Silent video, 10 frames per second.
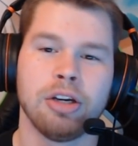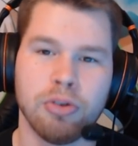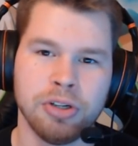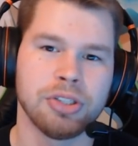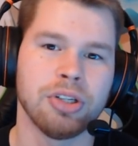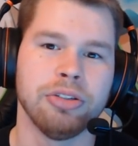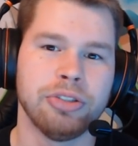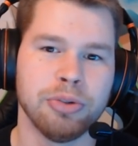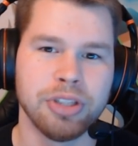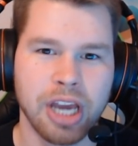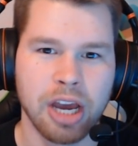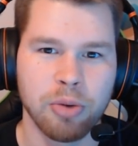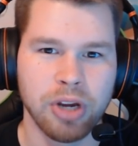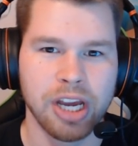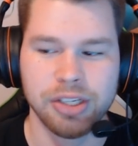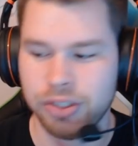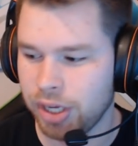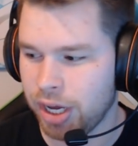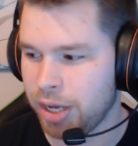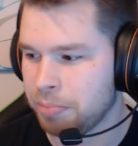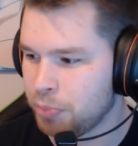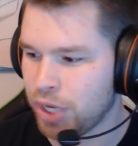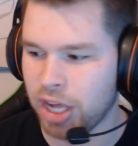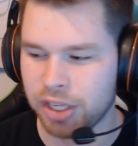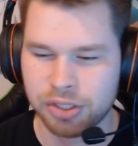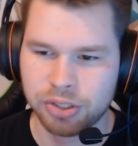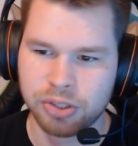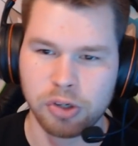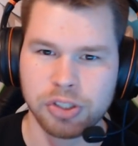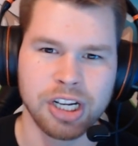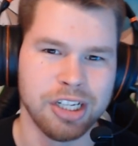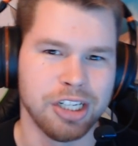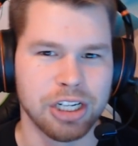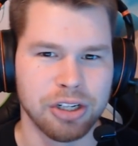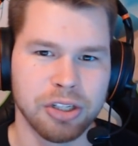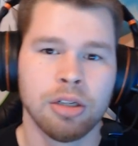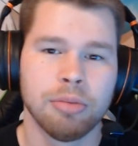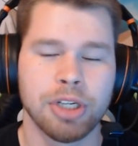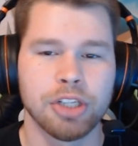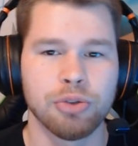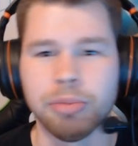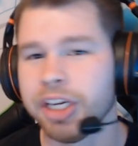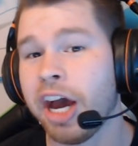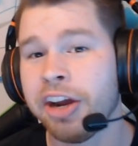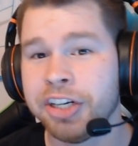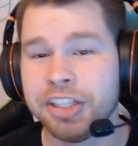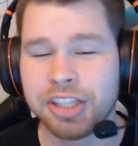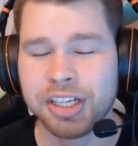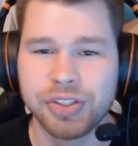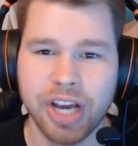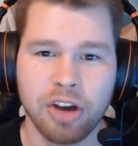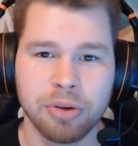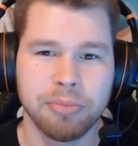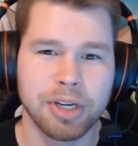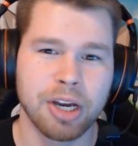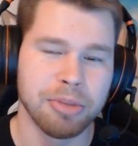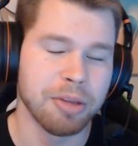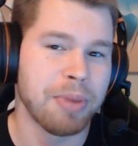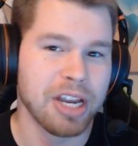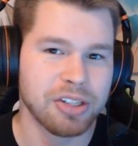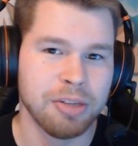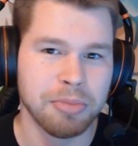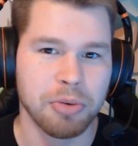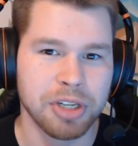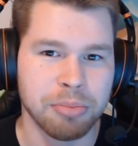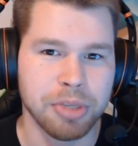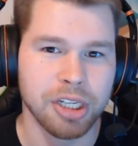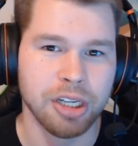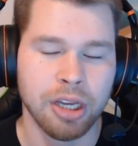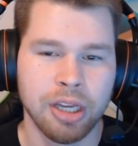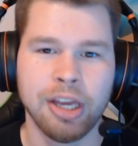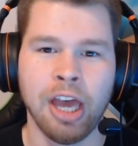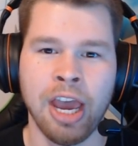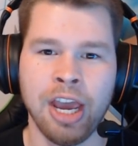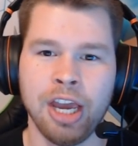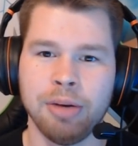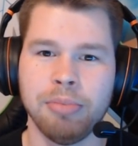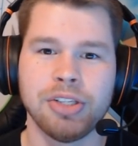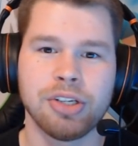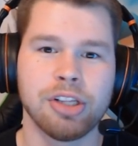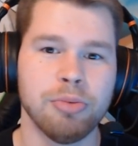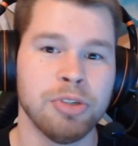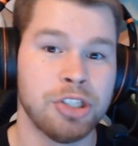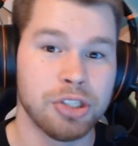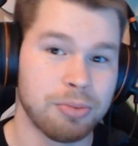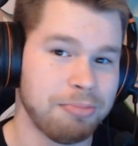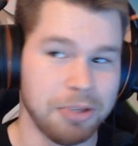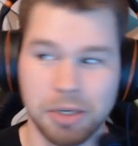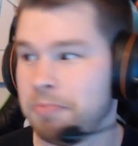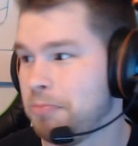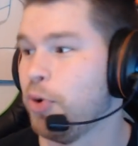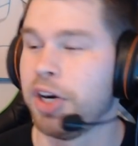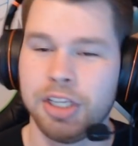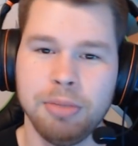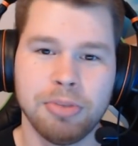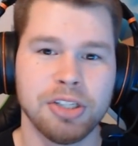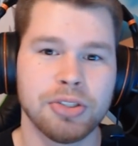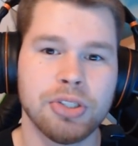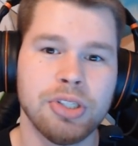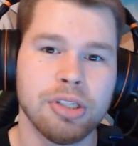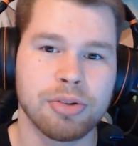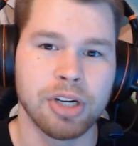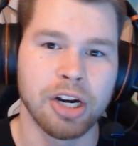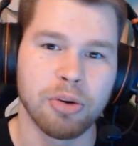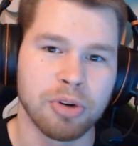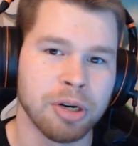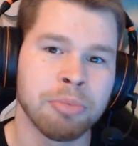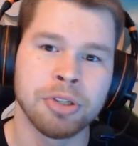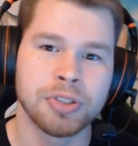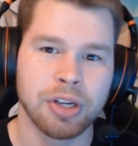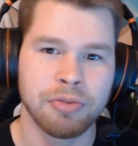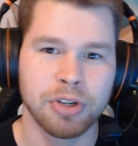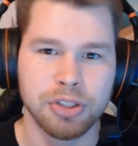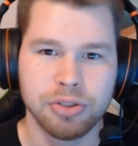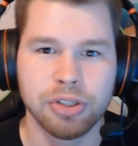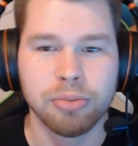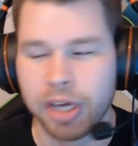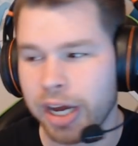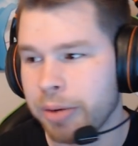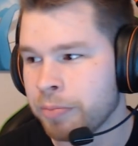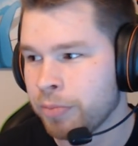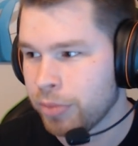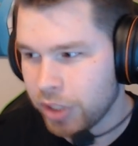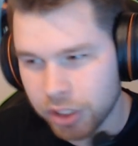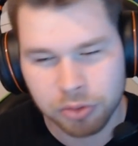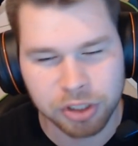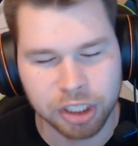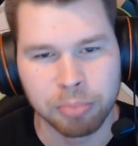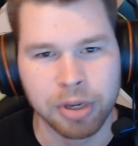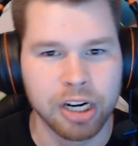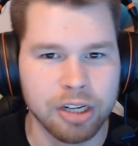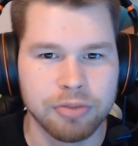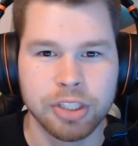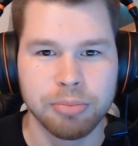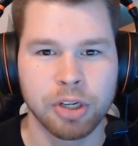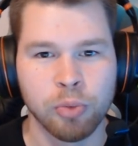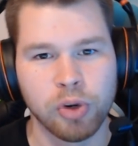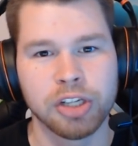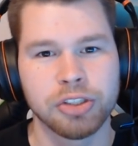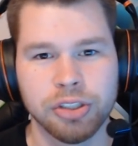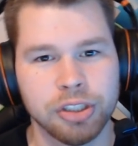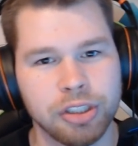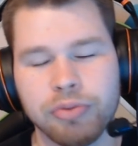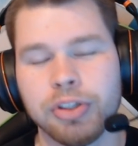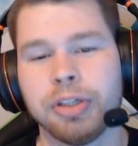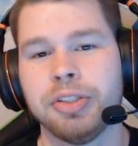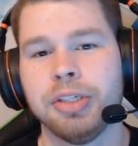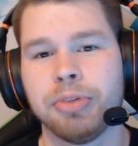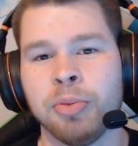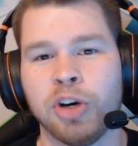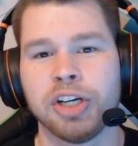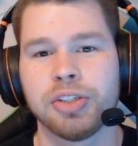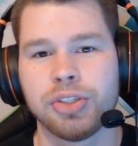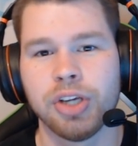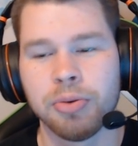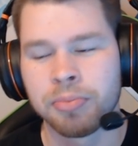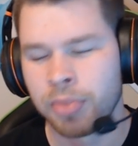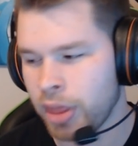going to start doing that as uh, Dallas starts getting near because we'll be ironing things out, becoming the best team that we can be. And basically, we just, you know, want to keep things a secret. I don't want to put stuff on YouTube that, you know, the competitive team can watch or a different team can watch. So,